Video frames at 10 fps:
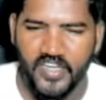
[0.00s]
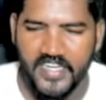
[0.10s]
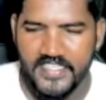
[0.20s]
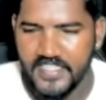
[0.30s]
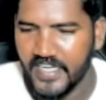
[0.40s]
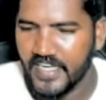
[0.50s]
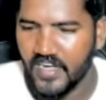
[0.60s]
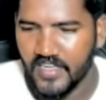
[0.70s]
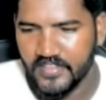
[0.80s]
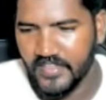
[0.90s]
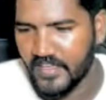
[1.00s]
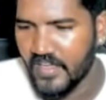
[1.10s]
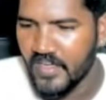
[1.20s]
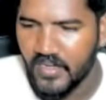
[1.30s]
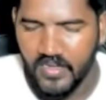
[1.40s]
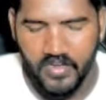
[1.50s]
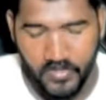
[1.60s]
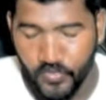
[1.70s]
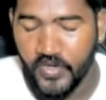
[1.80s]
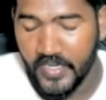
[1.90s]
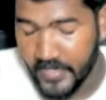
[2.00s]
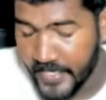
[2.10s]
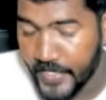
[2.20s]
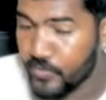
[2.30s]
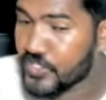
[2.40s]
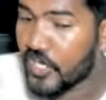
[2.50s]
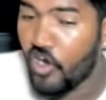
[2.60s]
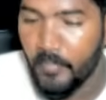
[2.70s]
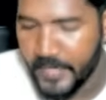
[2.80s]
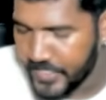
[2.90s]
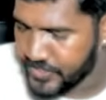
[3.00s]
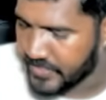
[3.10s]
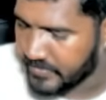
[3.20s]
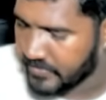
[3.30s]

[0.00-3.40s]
easily crack the you can reduce the competition.